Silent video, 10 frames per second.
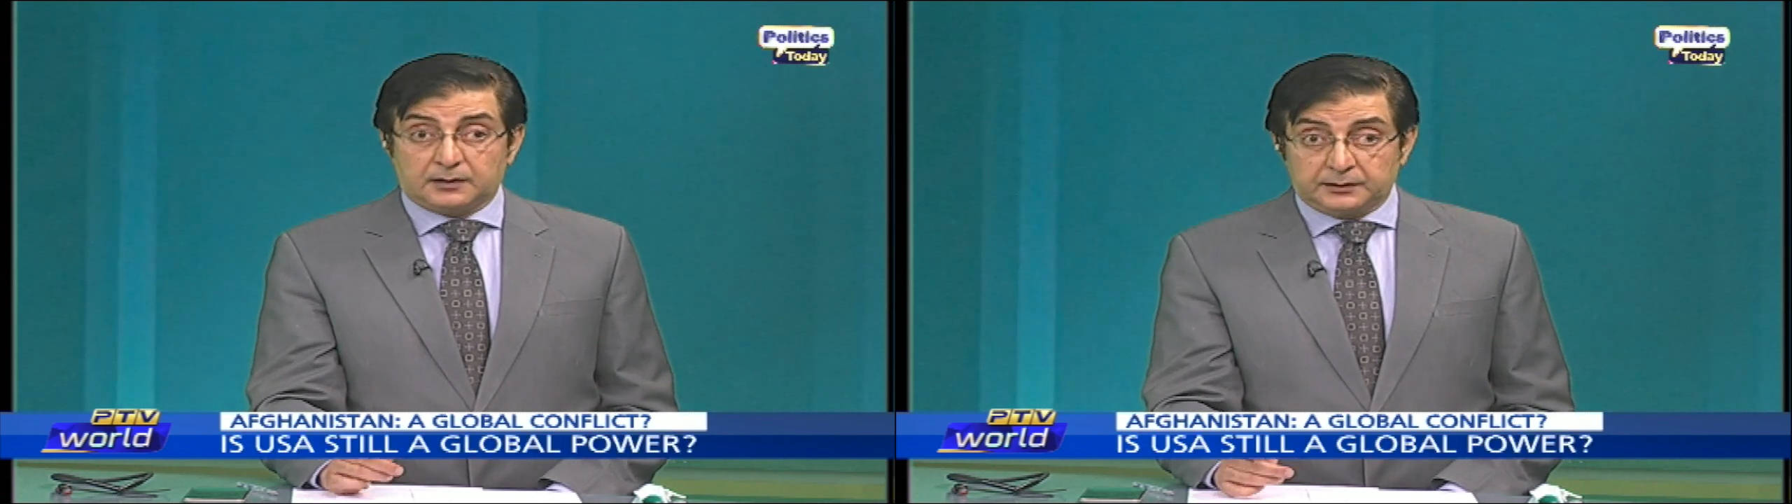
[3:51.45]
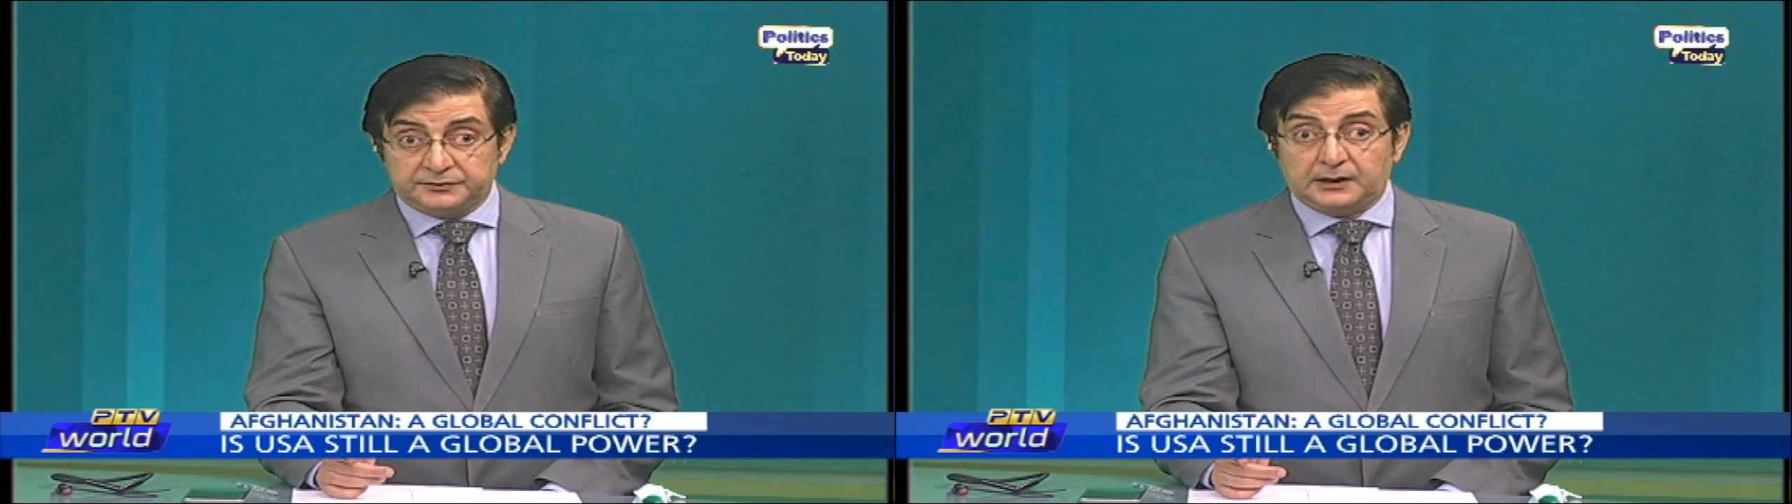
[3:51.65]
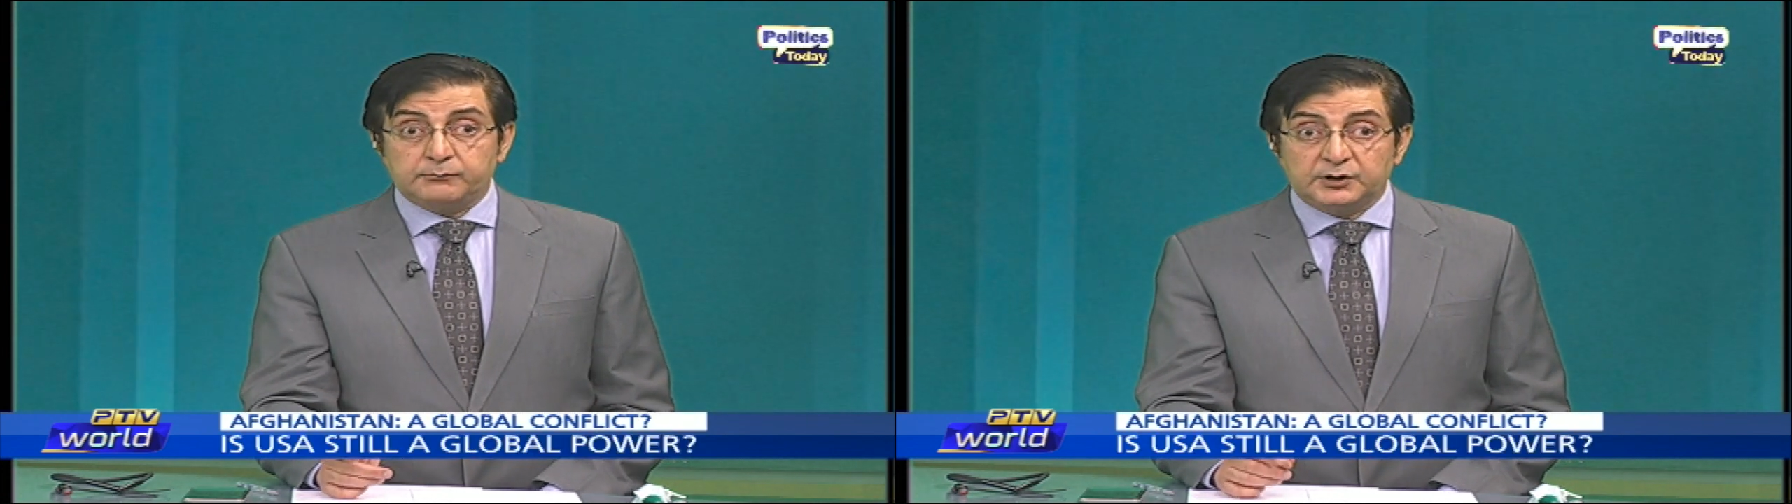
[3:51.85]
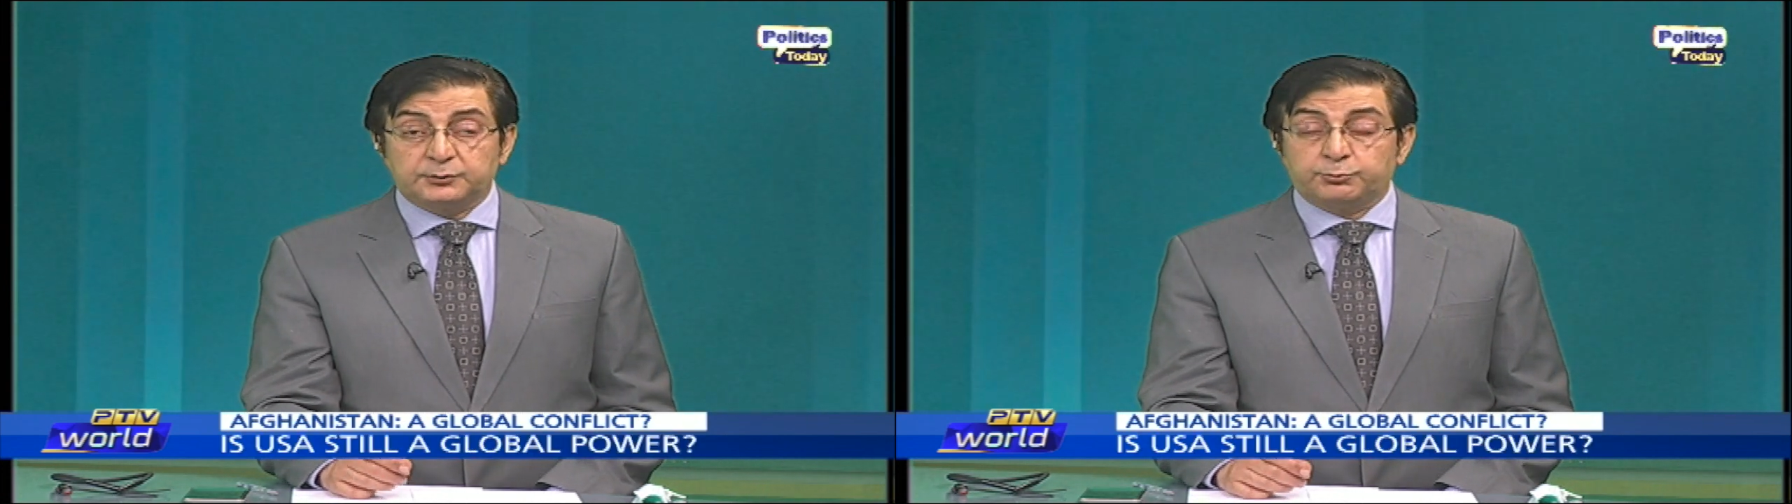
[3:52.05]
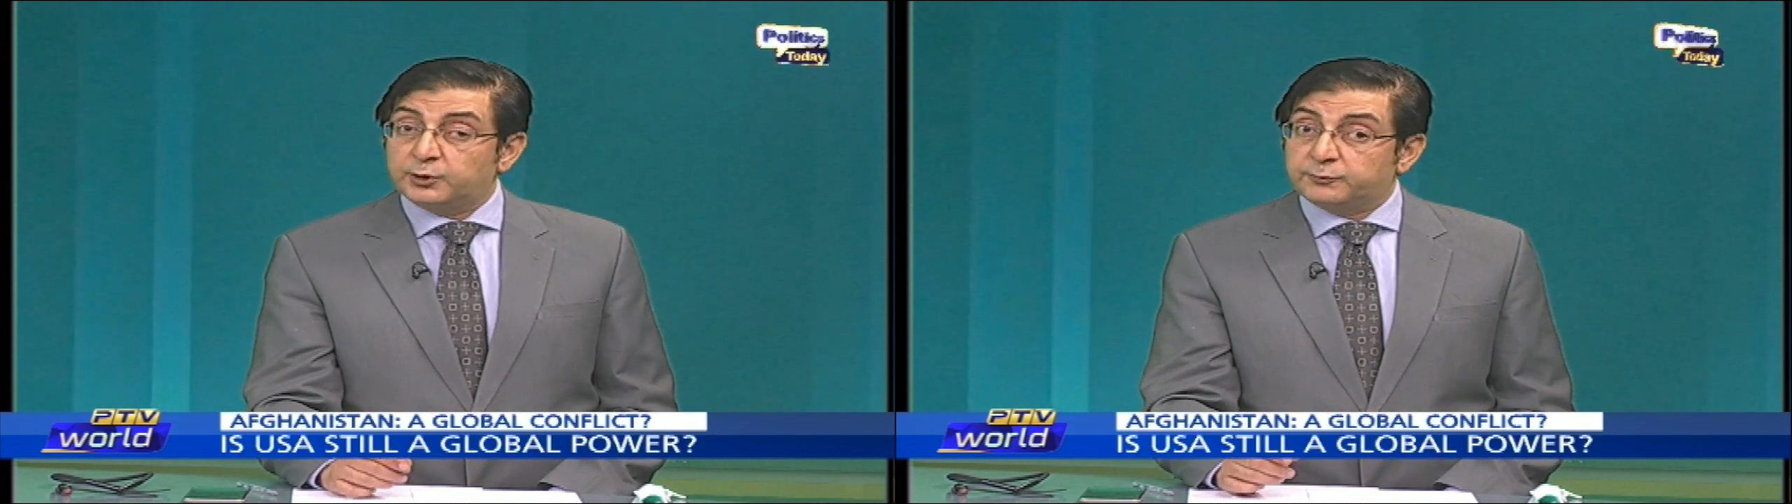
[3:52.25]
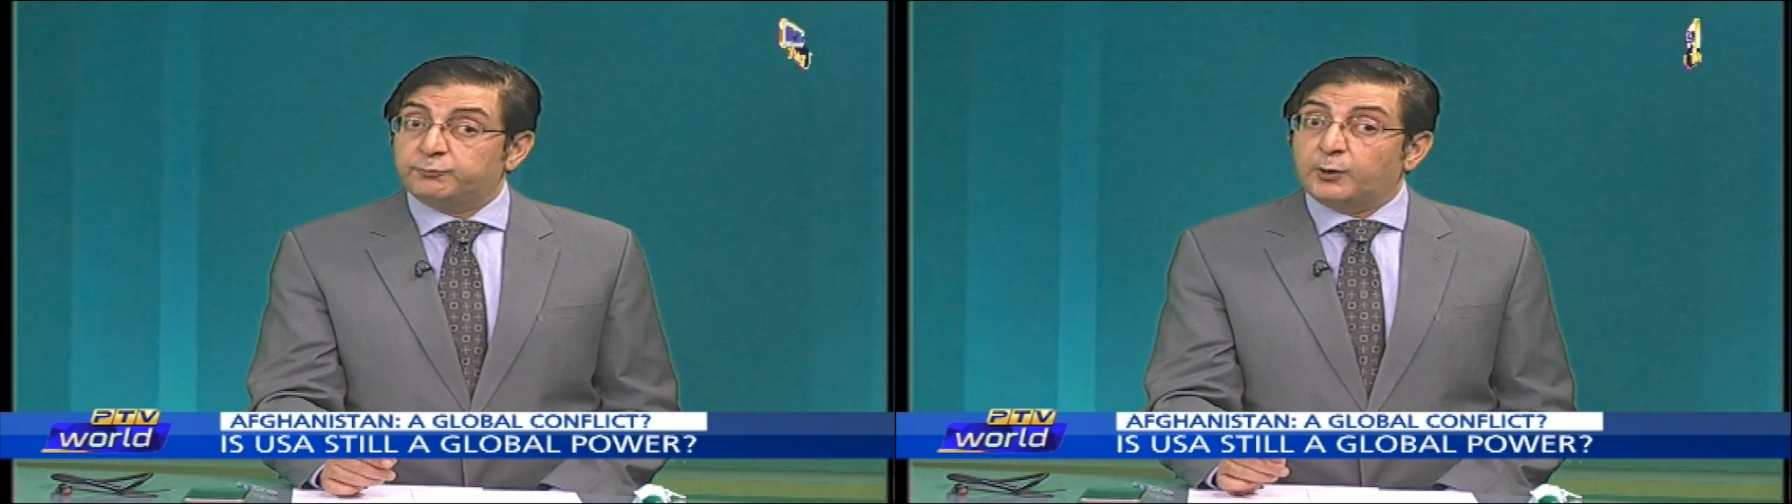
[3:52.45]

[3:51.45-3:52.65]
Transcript: that damaged was